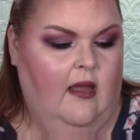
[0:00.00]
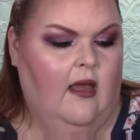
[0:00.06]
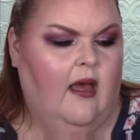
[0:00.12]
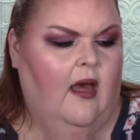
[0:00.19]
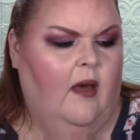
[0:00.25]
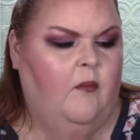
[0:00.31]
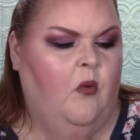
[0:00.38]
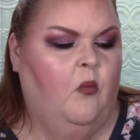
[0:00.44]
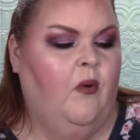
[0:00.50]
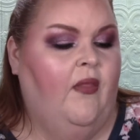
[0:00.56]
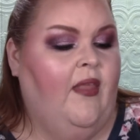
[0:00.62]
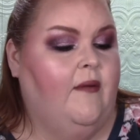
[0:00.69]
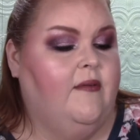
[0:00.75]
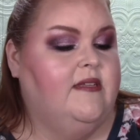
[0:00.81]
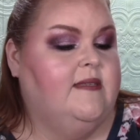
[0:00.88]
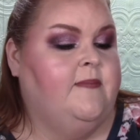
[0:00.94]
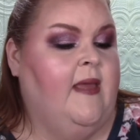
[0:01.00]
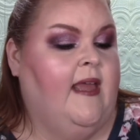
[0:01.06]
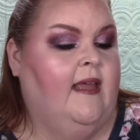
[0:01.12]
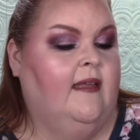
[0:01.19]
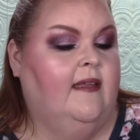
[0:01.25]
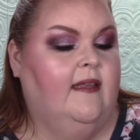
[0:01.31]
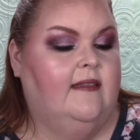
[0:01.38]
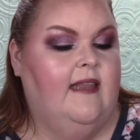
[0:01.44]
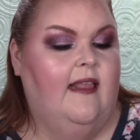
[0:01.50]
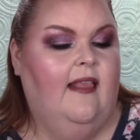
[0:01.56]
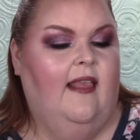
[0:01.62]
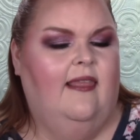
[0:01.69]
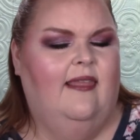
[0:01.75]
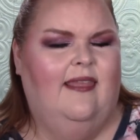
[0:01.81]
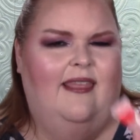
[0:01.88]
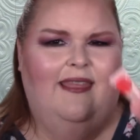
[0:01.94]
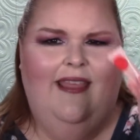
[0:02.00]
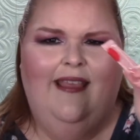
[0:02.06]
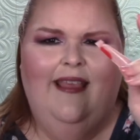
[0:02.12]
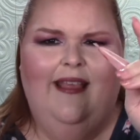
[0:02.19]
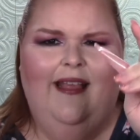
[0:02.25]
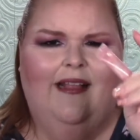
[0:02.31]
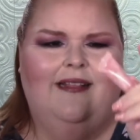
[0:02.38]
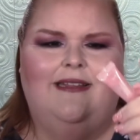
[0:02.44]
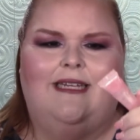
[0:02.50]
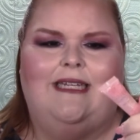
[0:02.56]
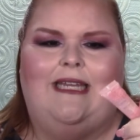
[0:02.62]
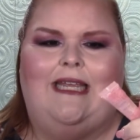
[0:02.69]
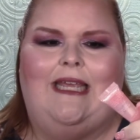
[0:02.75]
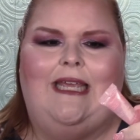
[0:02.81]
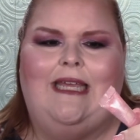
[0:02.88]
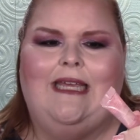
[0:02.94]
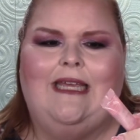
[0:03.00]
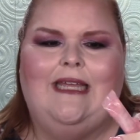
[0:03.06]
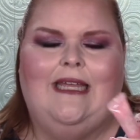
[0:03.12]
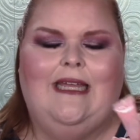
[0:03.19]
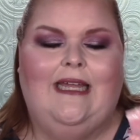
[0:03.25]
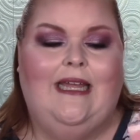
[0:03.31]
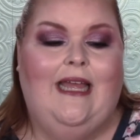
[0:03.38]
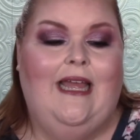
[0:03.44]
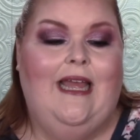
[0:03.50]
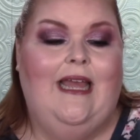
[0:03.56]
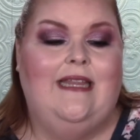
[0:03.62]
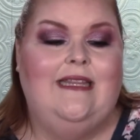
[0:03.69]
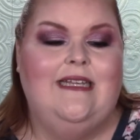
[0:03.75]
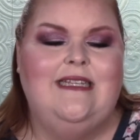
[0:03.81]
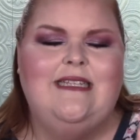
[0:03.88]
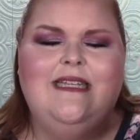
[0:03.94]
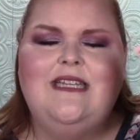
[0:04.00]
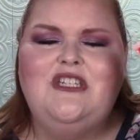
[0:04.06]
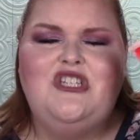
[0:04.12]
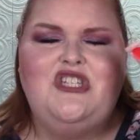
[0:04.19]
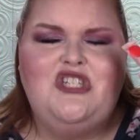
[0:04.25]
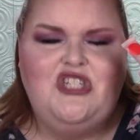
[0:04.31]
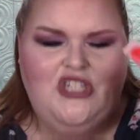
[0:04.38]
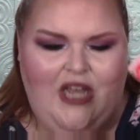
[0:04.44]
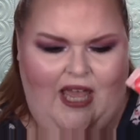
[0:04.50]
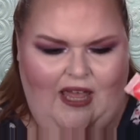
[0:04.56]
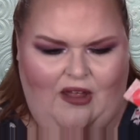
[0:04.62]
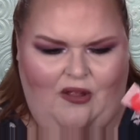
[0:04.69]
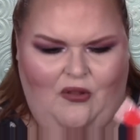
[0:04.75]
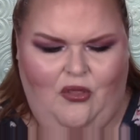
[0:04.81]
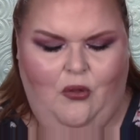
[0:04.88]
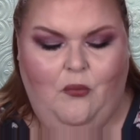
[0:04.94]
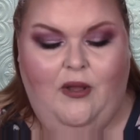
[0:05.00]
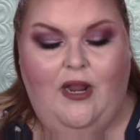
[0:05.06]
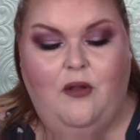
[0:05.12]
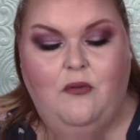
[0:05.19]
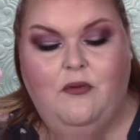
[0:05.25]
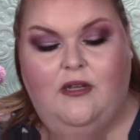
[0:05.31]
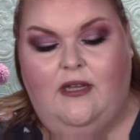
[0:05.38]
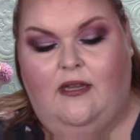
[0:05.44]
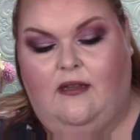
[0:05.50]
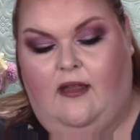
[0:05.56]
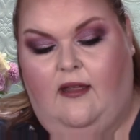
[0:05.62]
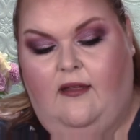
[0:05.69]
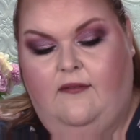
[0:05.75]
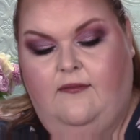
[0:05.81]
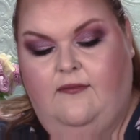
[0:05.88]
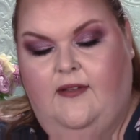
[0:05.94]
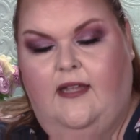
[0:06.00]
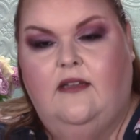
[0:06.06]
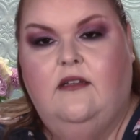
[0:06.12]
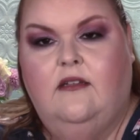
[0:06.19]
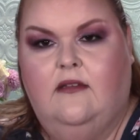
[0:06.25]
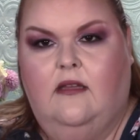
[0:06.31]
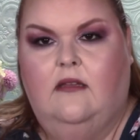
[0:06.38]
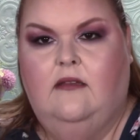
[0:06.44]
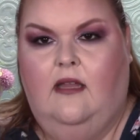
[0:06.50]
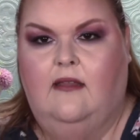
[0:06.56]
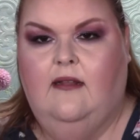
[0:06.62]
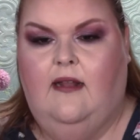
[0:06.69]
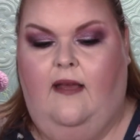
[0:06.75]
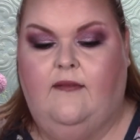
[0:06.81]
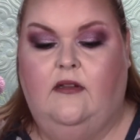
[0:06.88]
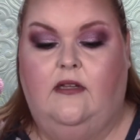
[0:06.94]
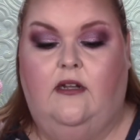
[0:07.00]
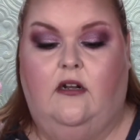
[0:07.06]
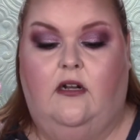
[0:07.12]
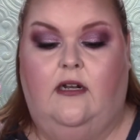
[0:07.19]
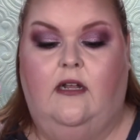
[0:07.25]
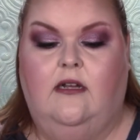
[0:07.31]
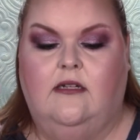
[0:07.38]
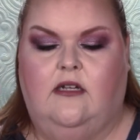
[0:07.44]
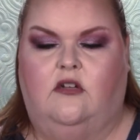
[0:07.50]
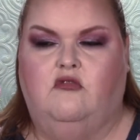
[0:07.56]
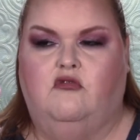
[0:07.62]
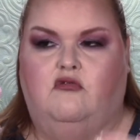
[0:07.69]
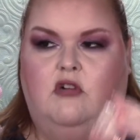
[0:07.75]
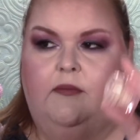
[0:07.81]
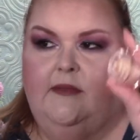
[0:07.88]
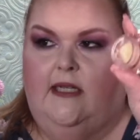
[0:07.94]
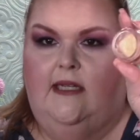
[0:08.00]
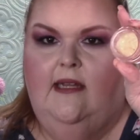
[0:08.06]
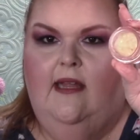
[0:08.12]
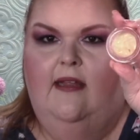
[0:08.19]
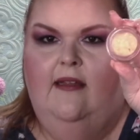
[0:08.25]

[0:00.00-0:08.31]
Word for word: Um, one that was me. That's a, this is a Clinique. This is a gel. The one I really love, it doesn't have a lid on it because I dropped it.